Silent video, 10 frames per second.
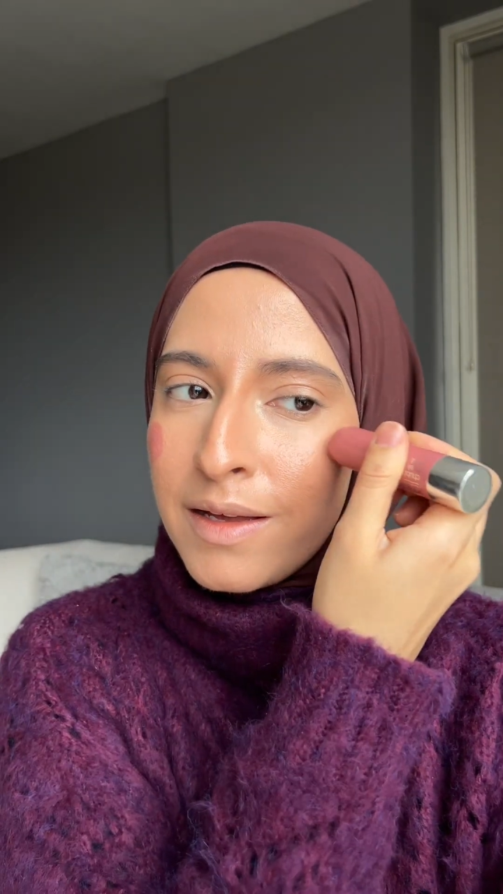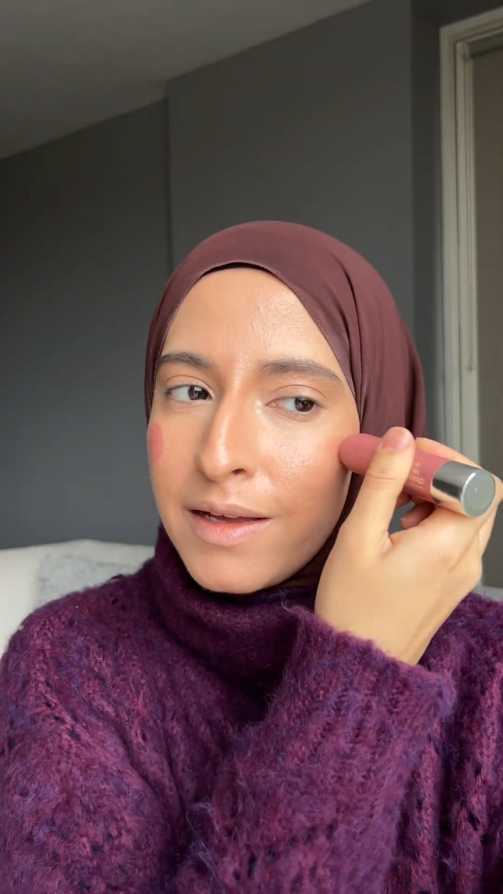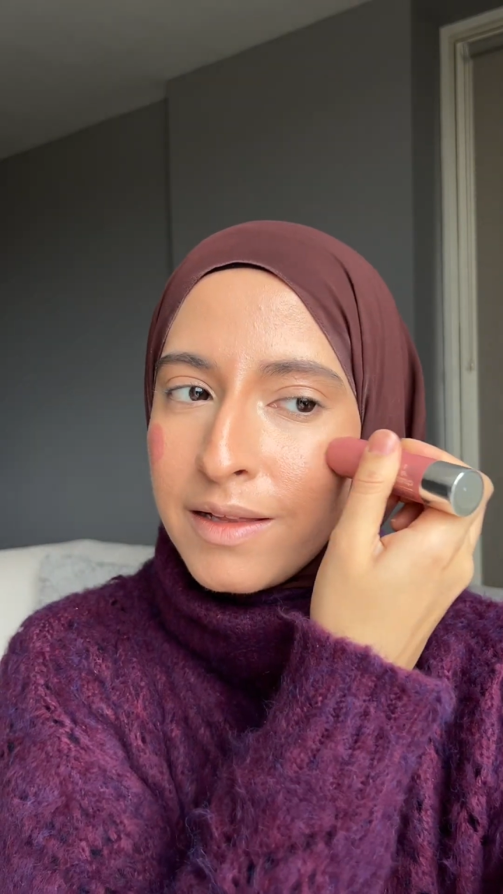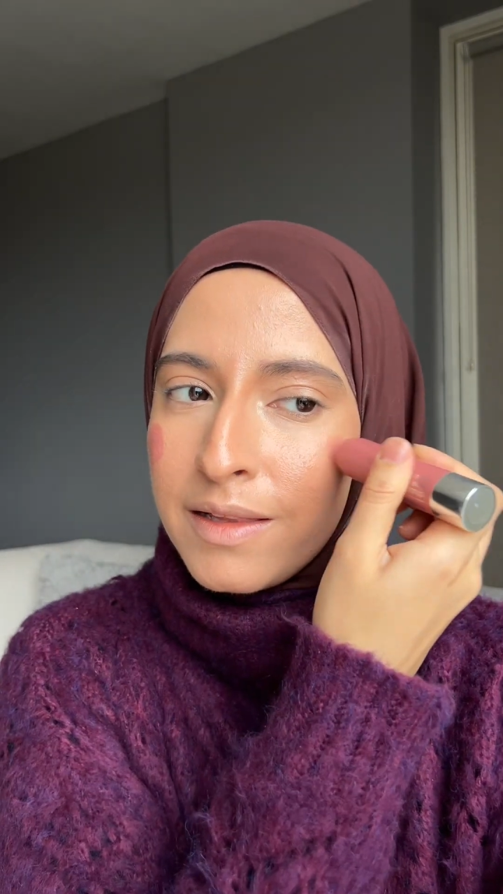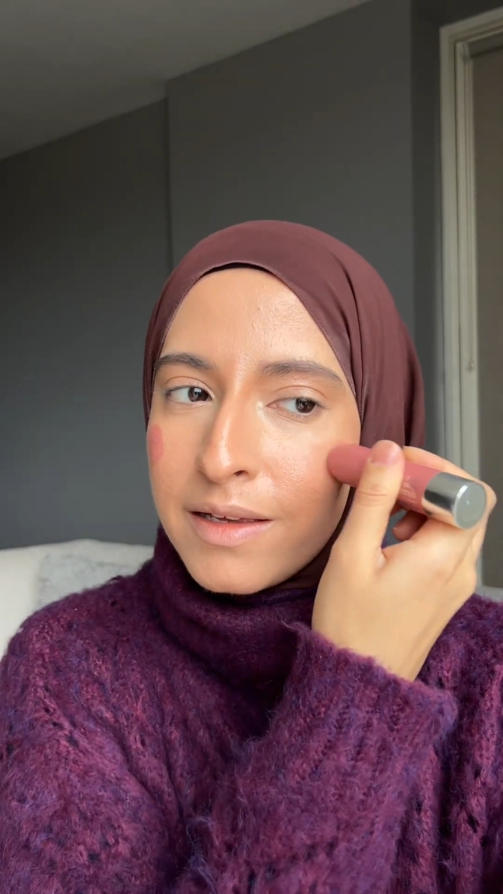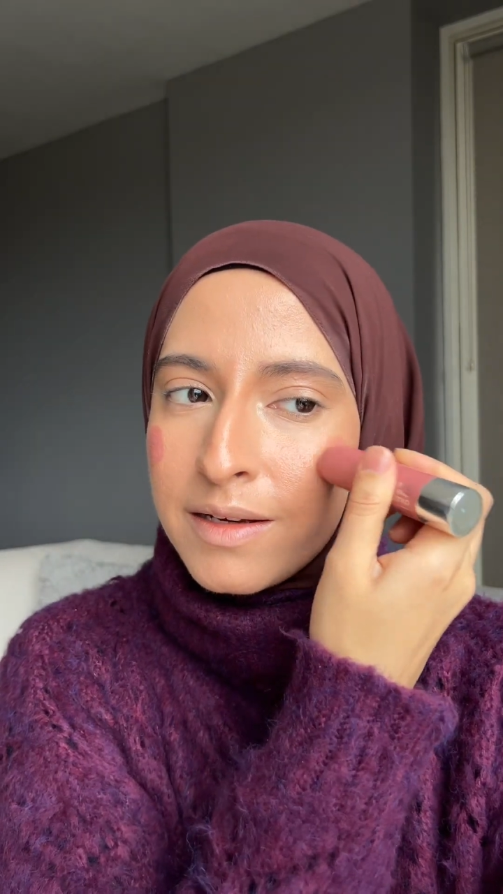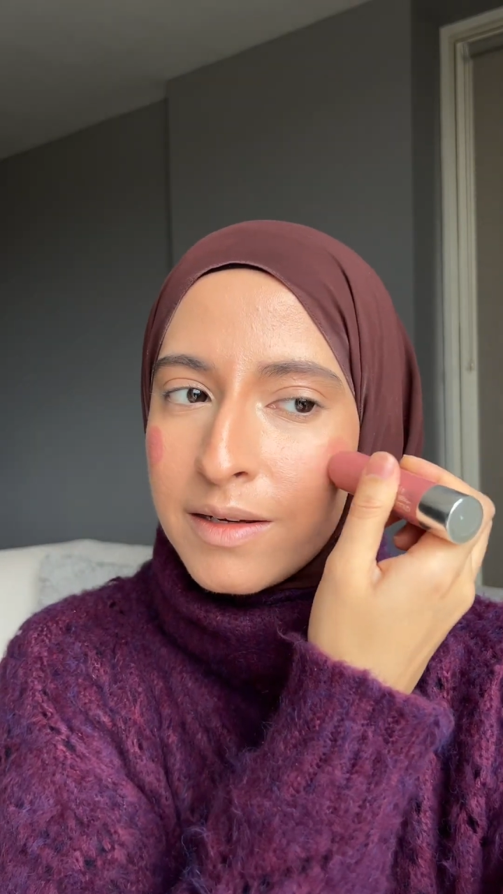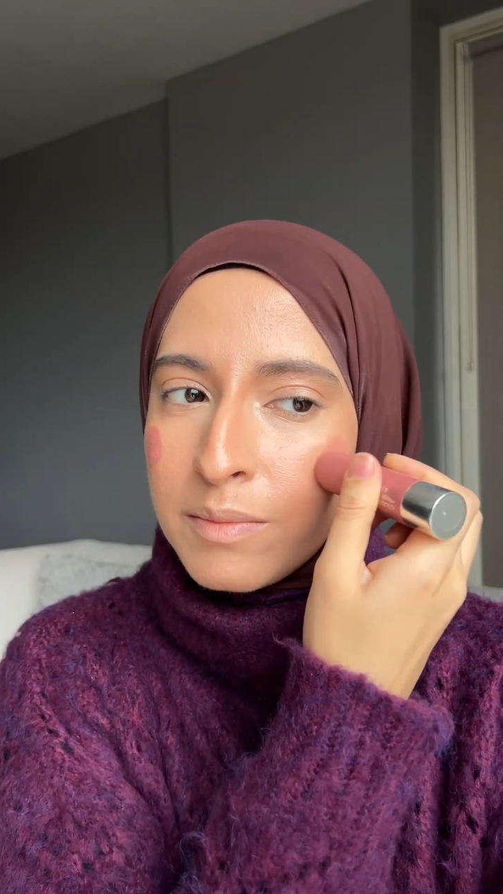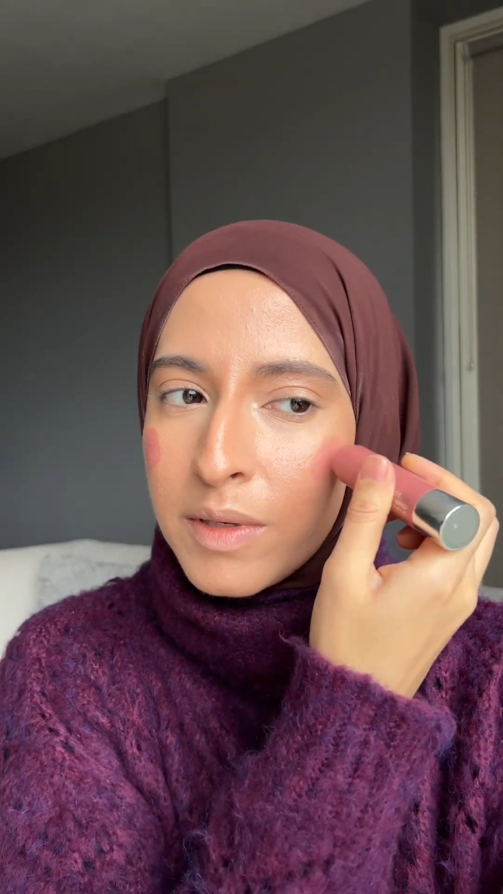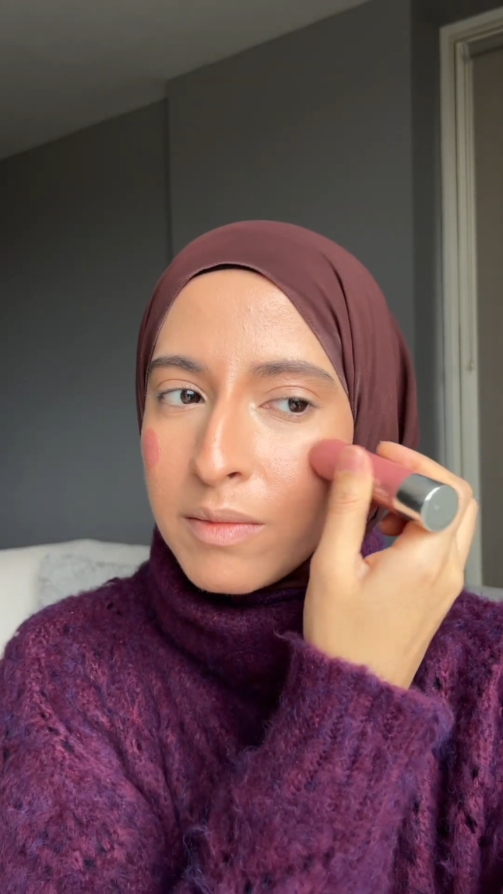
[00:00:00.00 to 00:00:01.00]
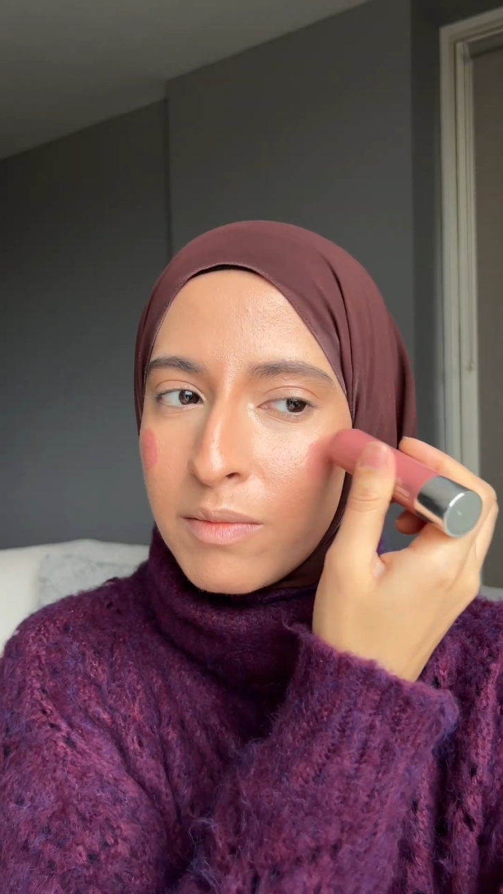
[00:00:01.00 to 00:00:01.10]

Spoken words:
a little bit